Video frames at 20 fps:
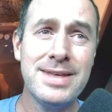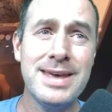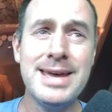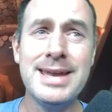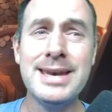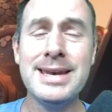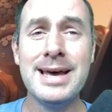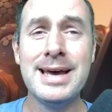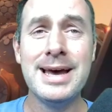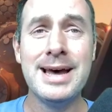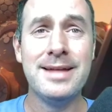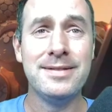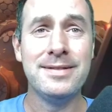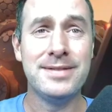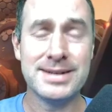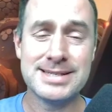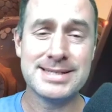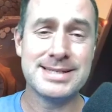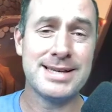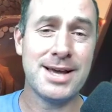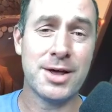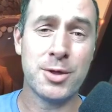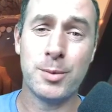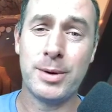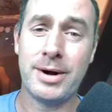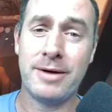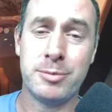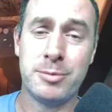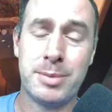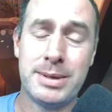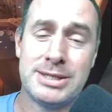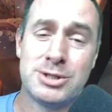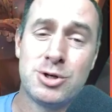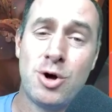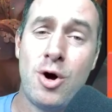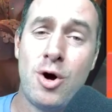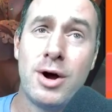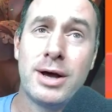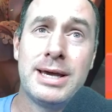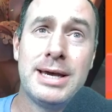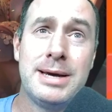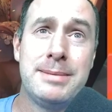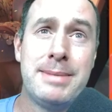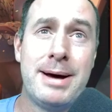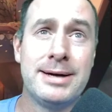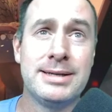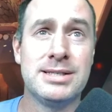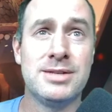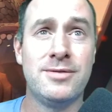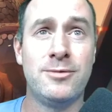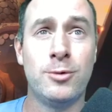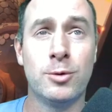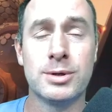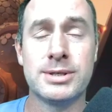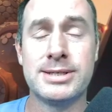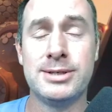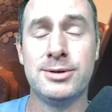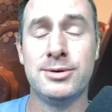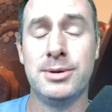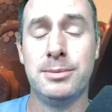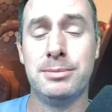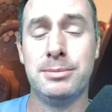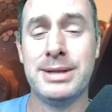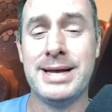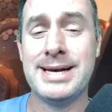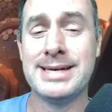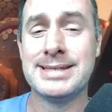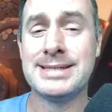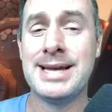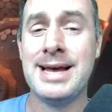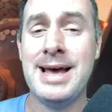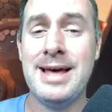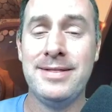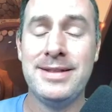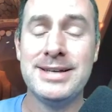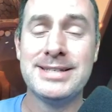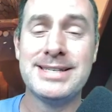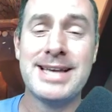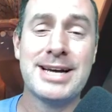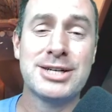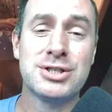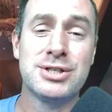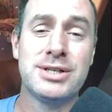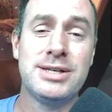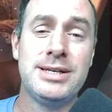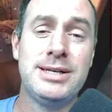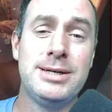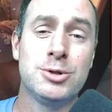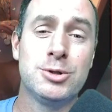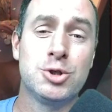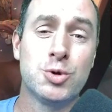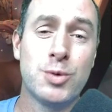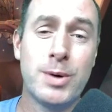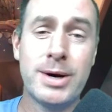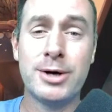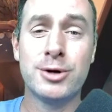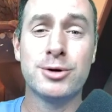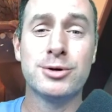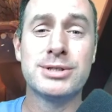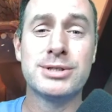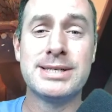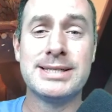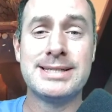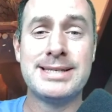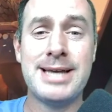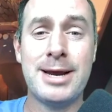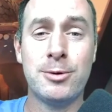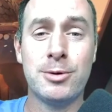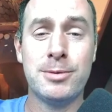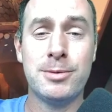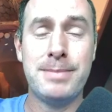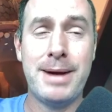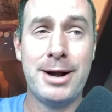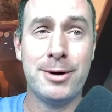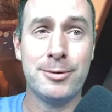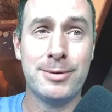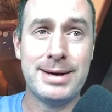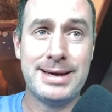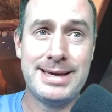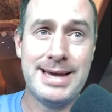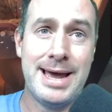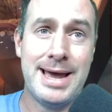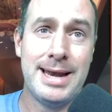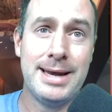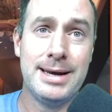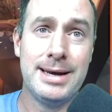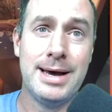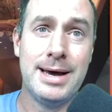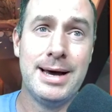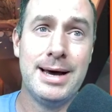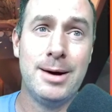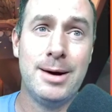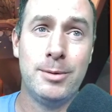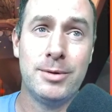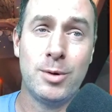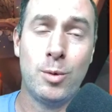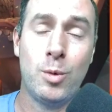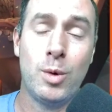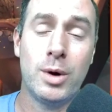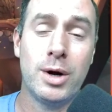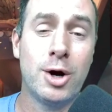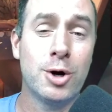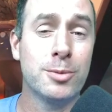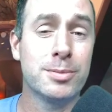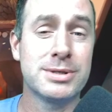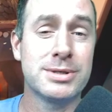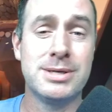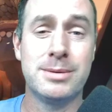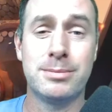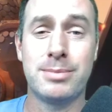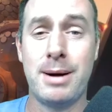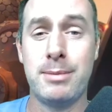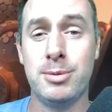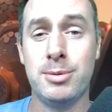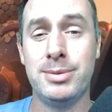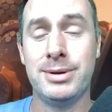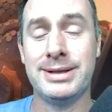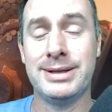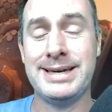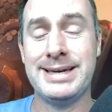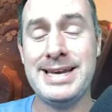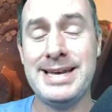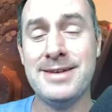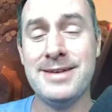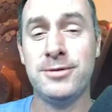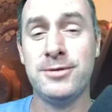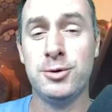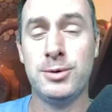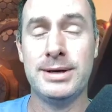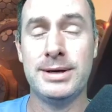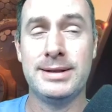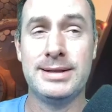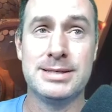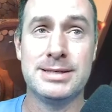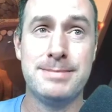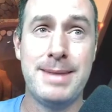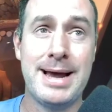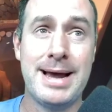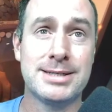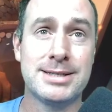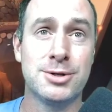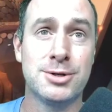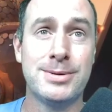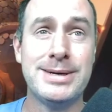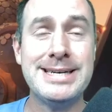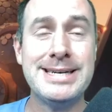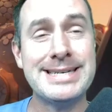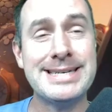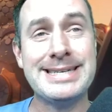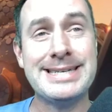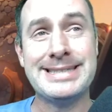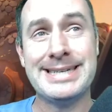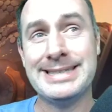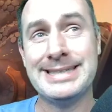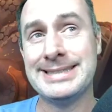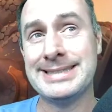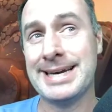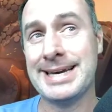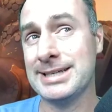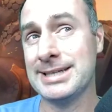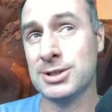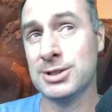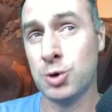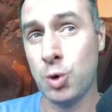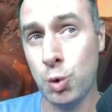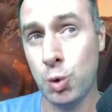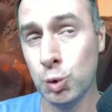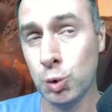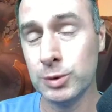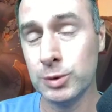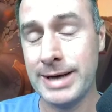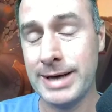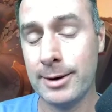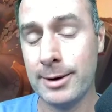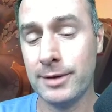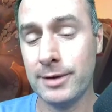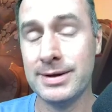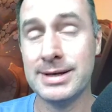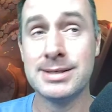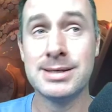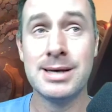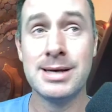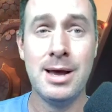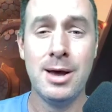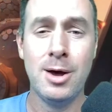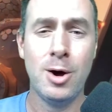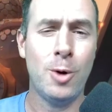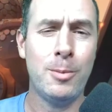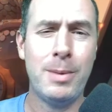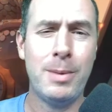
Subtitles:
Then this is the other one everybody's talking about, is the 4 skill, the Blessed. This actually triggers Sacred Banner again with a 100% probability if you get this max. There is a 10 seconds cooldown on this.